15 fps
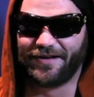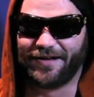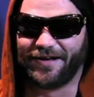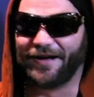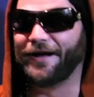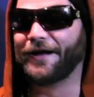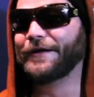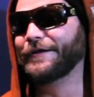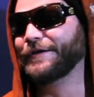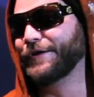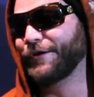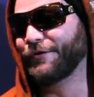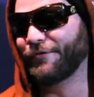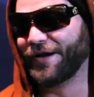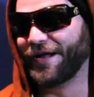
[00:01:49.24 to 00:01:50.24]
I didn't
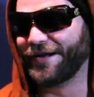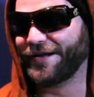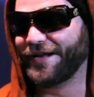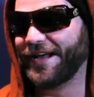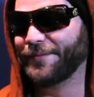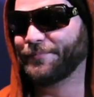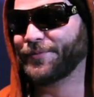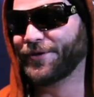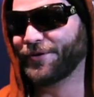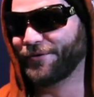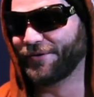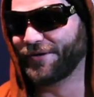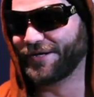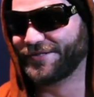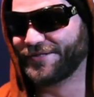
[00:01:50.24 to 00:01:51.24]
know when I came to
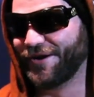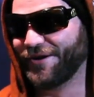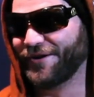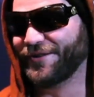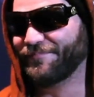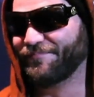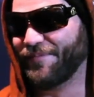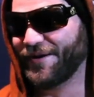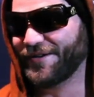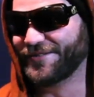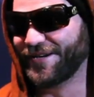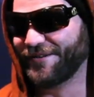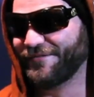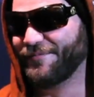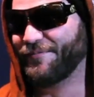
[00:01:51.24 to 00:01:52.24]
and I started to punch
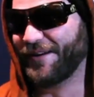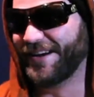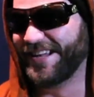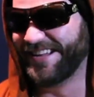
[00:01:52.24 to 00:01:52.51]
everybody.